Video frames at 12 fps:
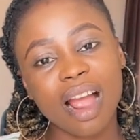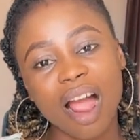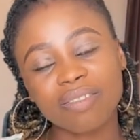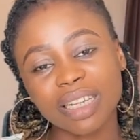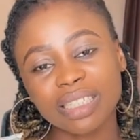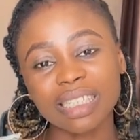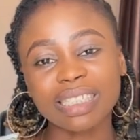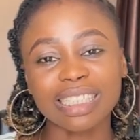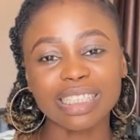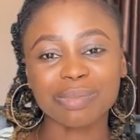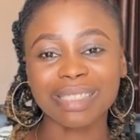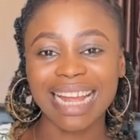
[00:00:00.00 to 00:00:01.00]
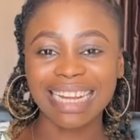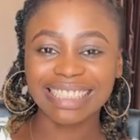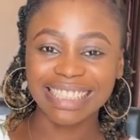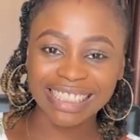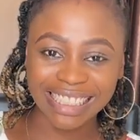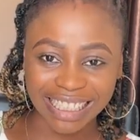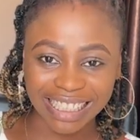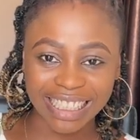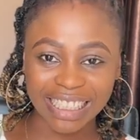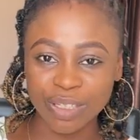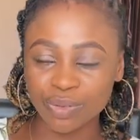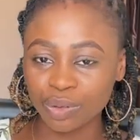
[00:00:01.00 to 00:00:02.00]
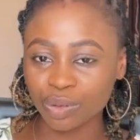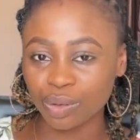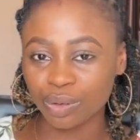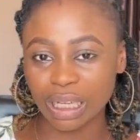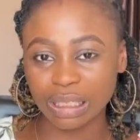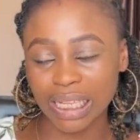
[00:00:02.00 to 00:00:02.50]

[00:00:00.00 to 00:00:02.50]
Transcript: After the engagement, I changed again, even though